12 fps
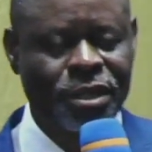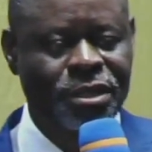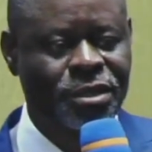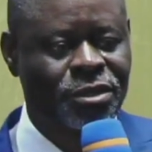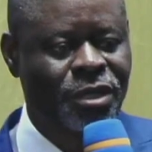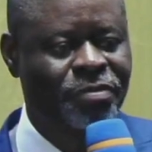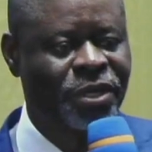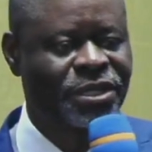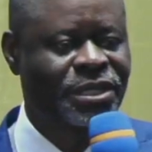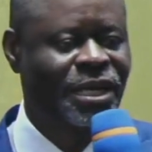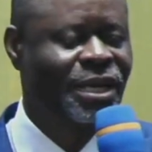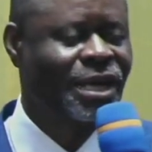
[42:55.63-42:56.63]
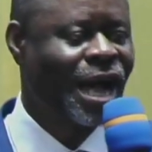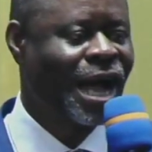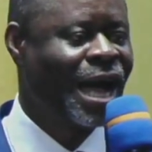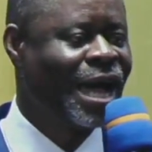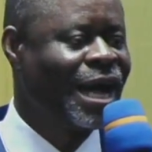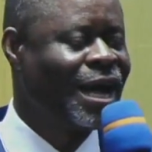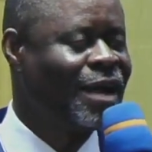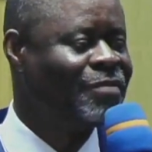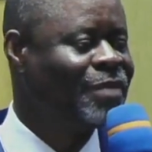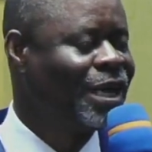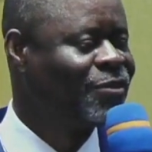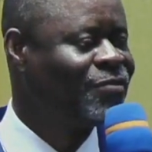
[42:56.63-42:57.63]
Somebody say, I am
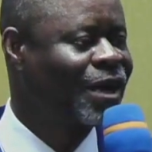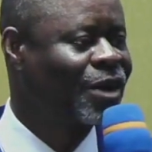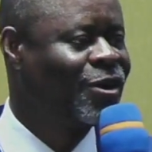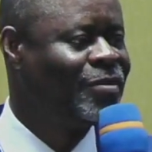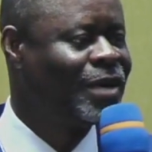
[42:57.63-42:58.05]
an overcomer.